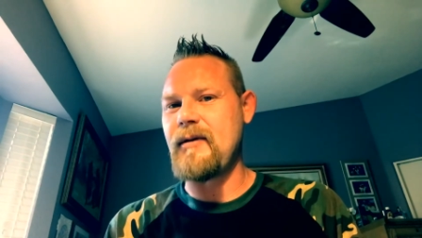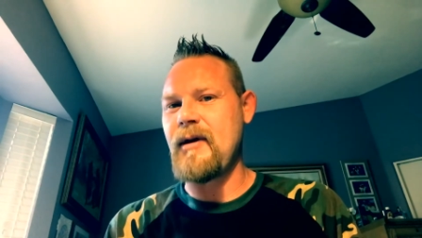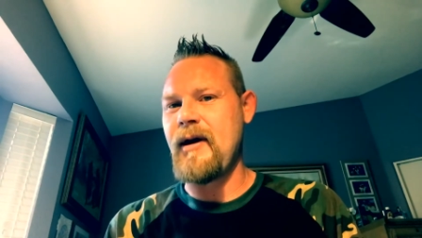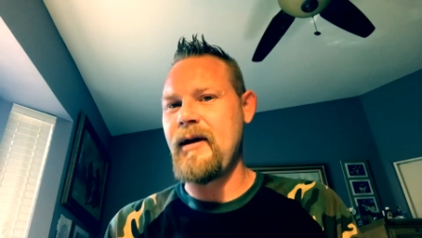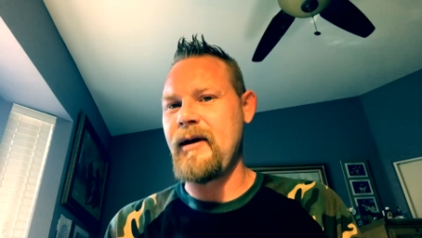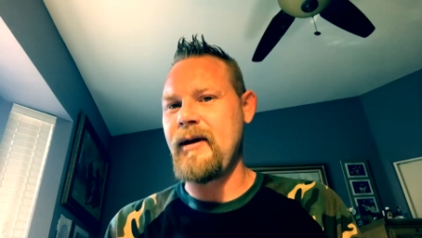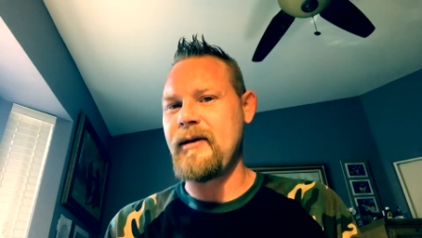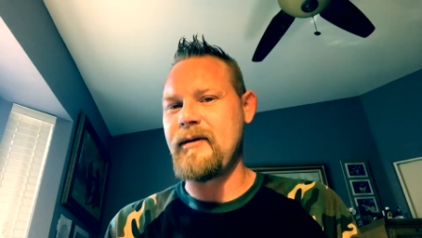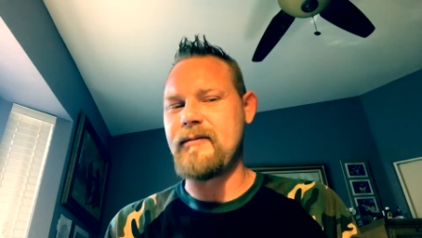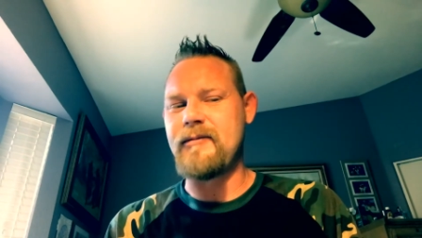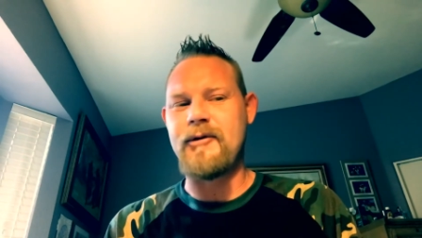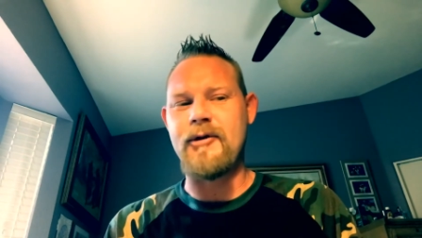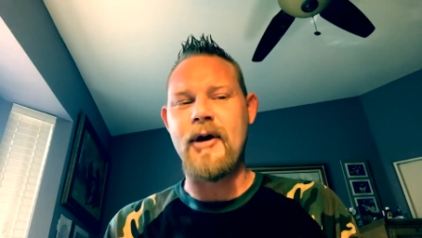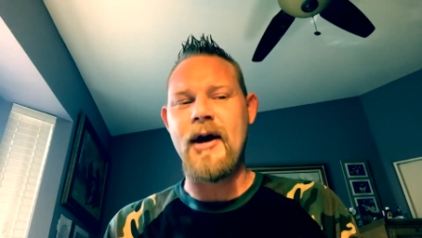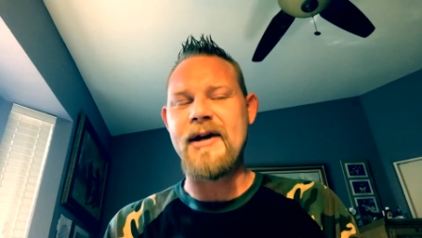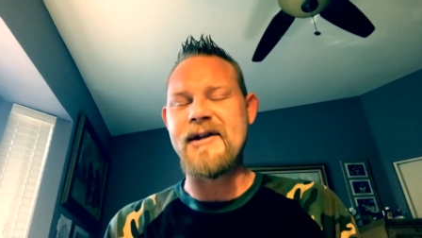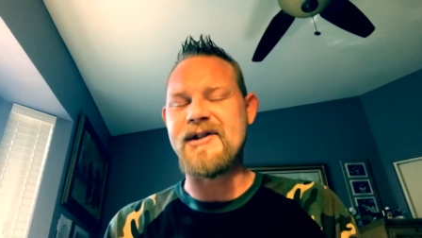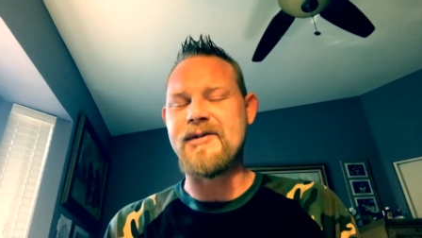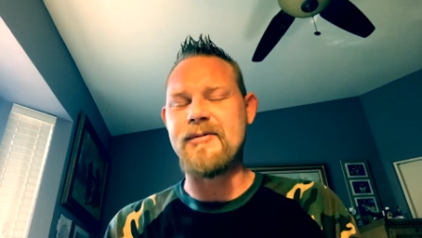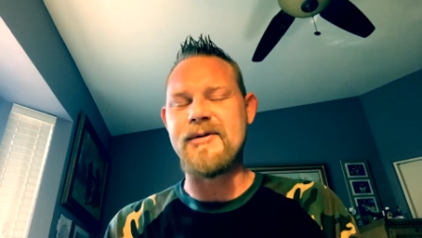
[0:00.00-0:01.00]
I think
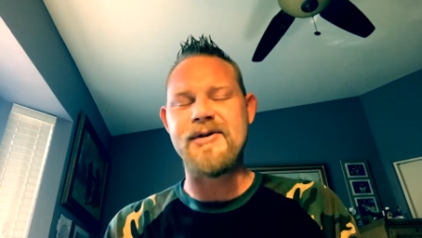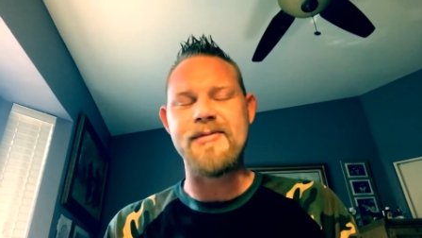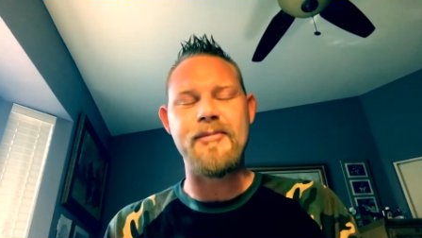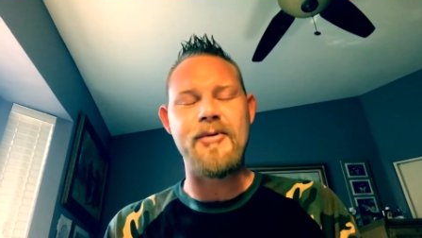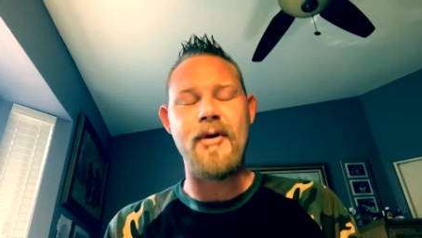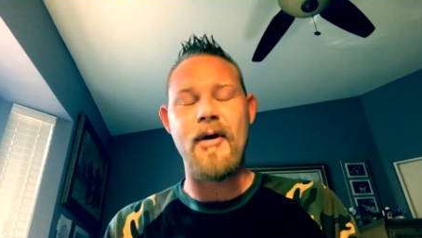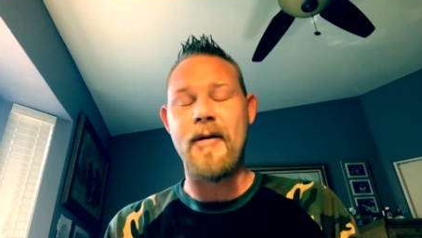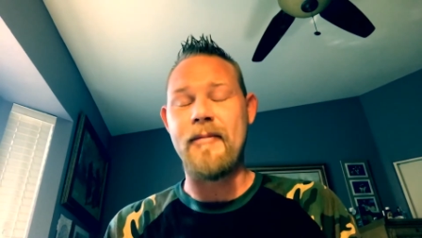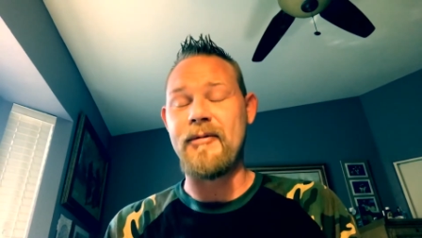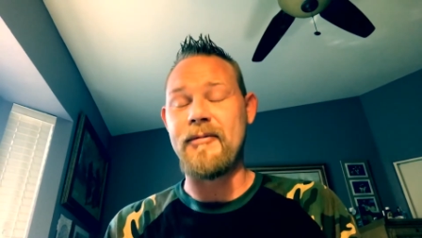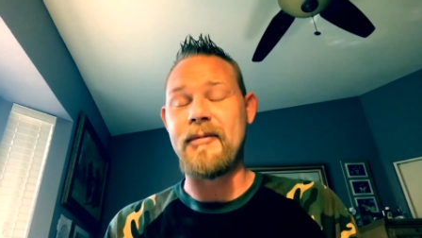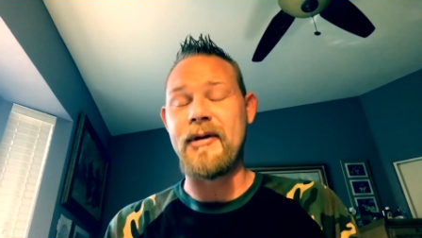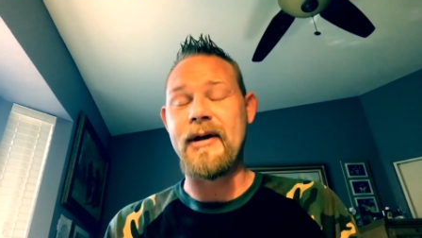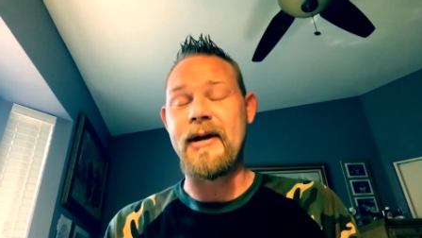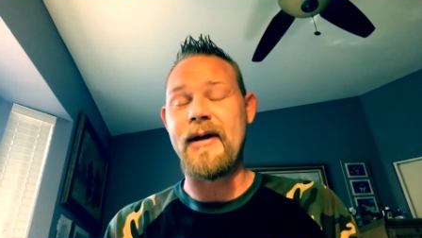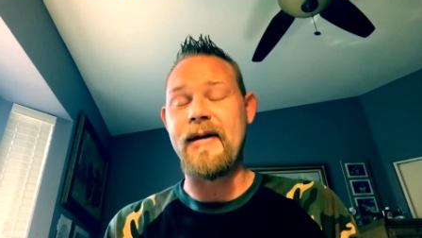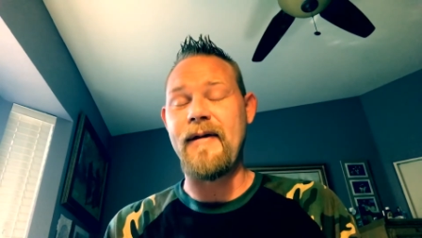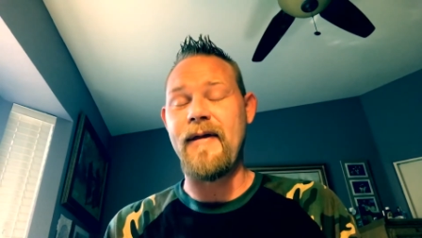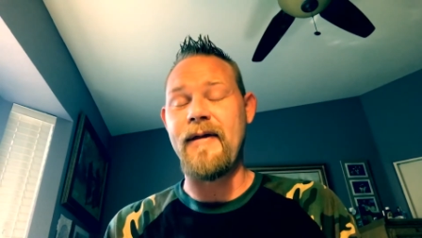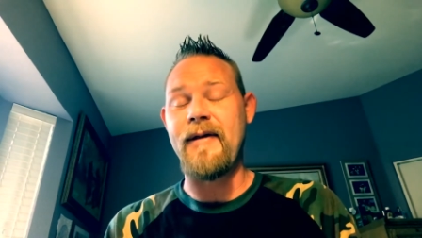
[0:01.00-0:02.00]
Christ was
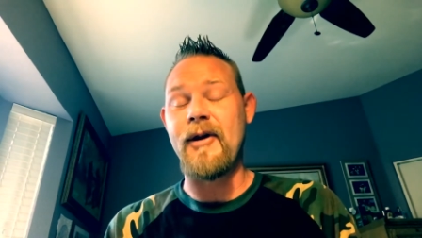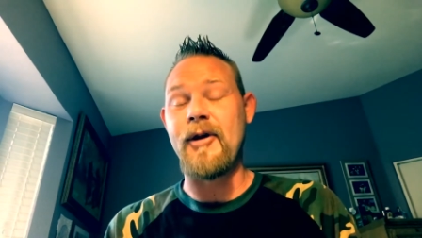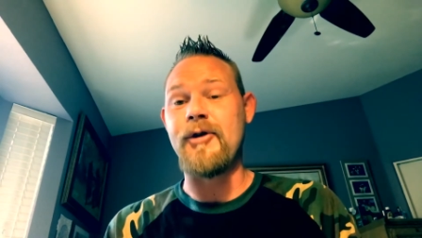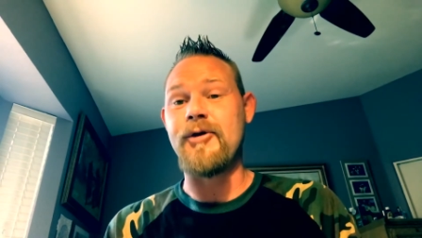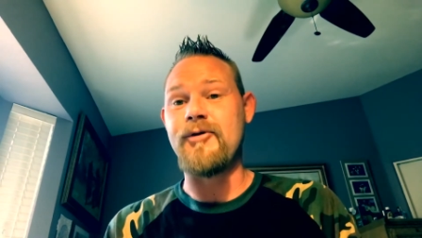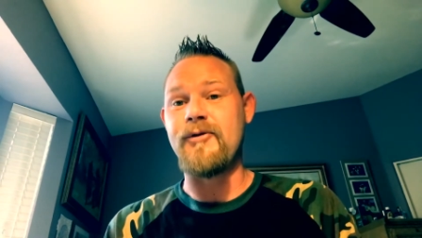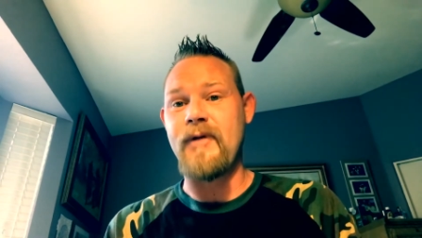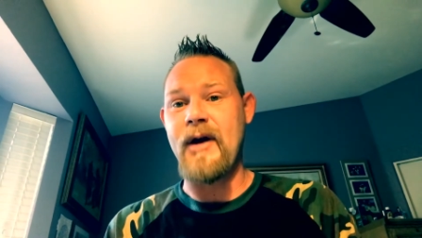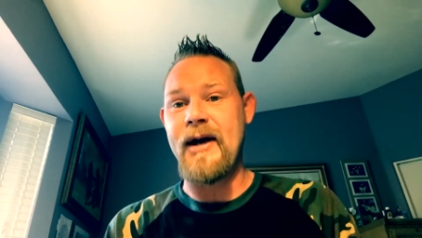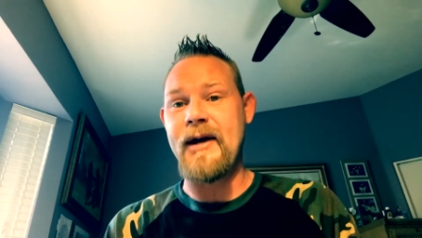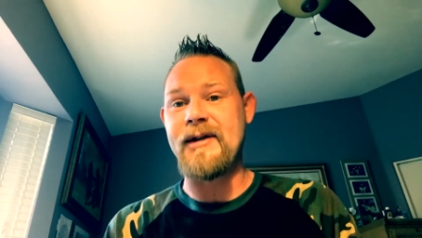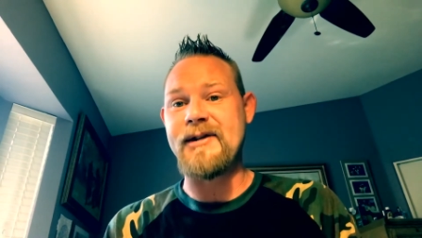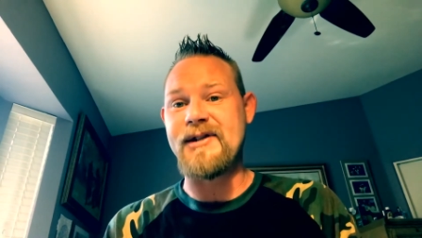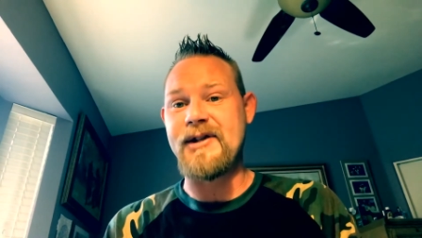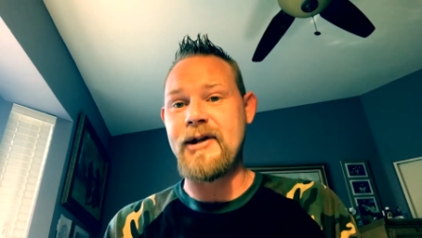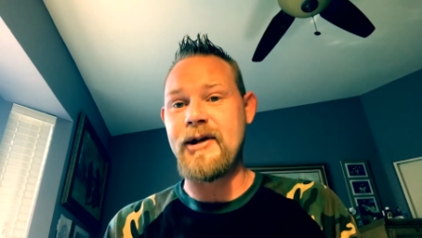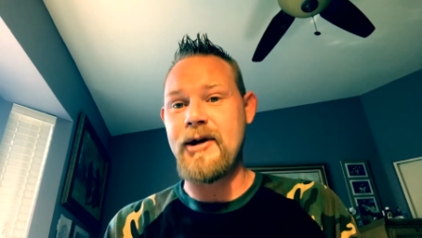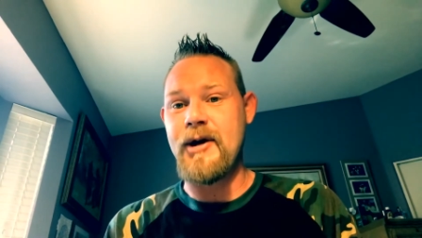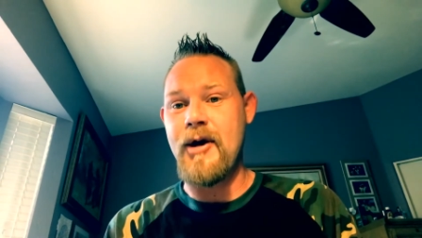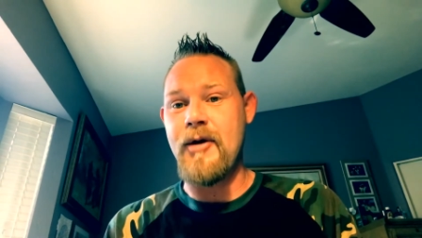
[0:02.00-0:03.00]
probably the
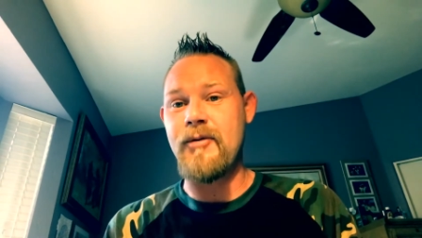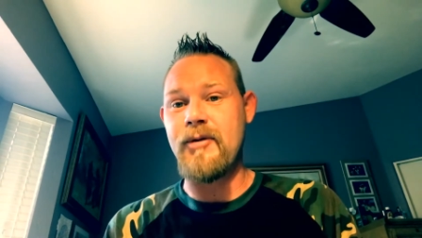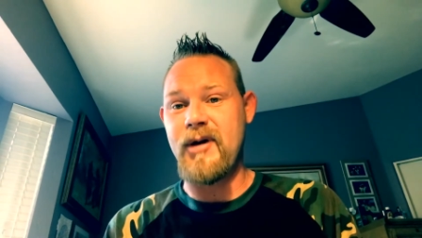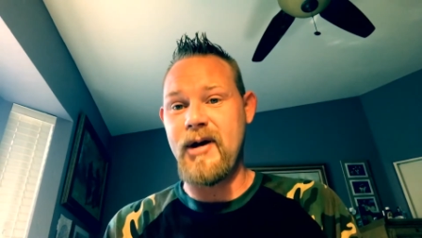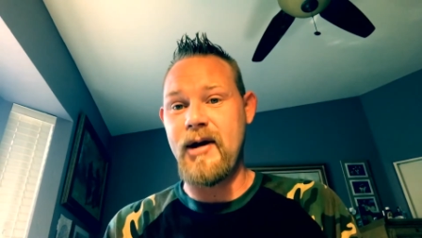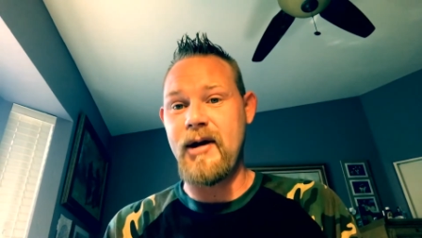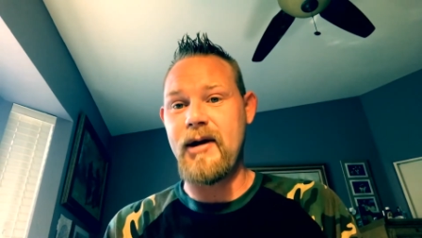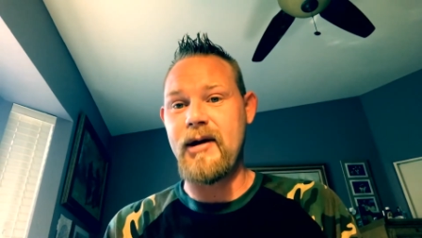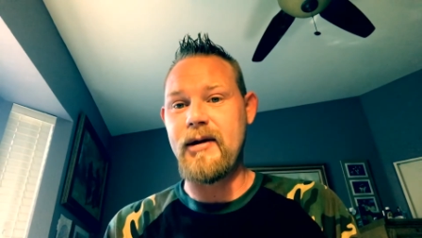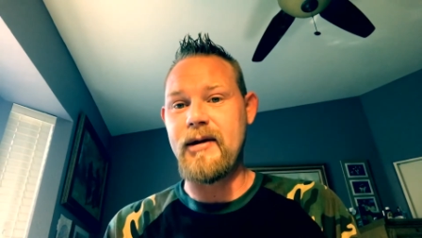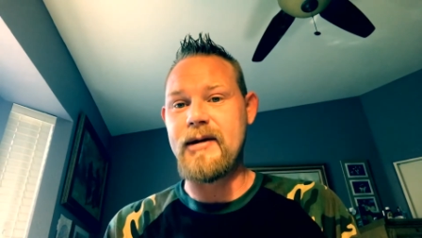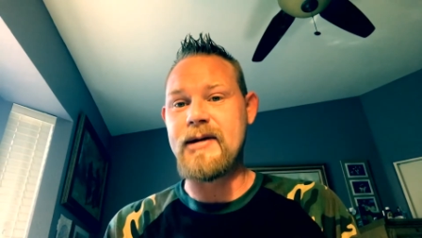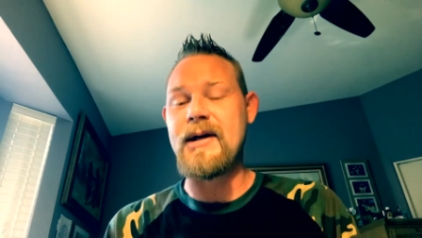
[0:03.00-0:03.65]
greatest yogi